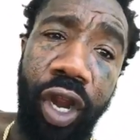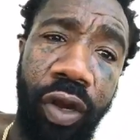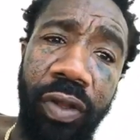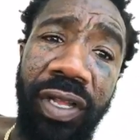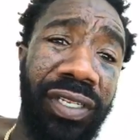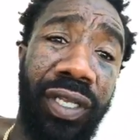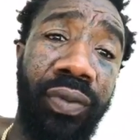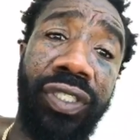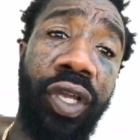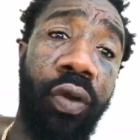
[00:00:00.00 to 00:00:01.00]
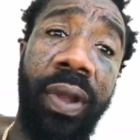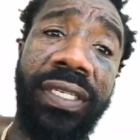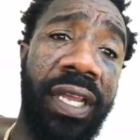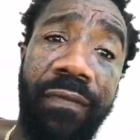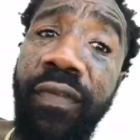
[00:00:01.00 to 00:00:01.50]
her till we saw Ray
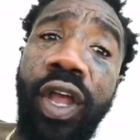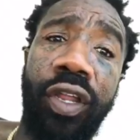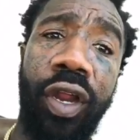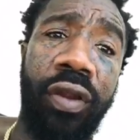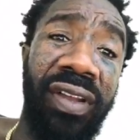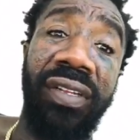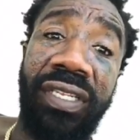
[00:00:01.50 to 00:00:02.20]
J fucking her.